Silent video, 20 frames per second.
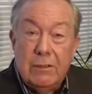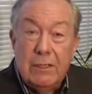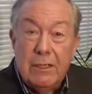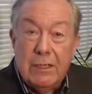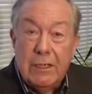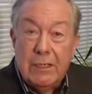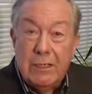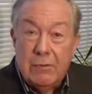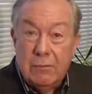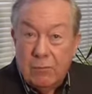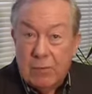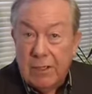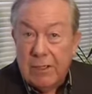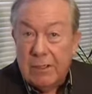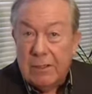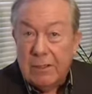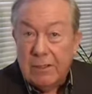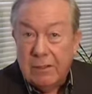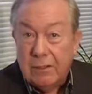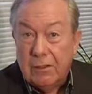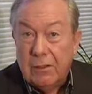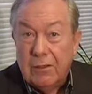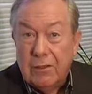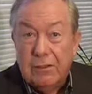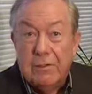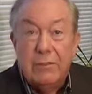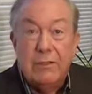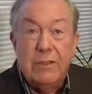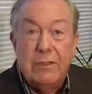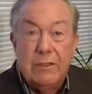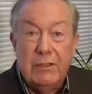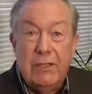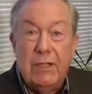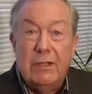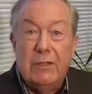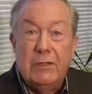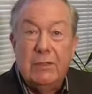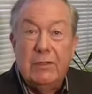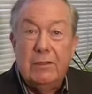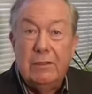that I had read in the Law of
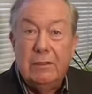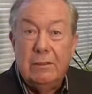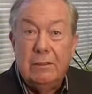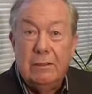Success,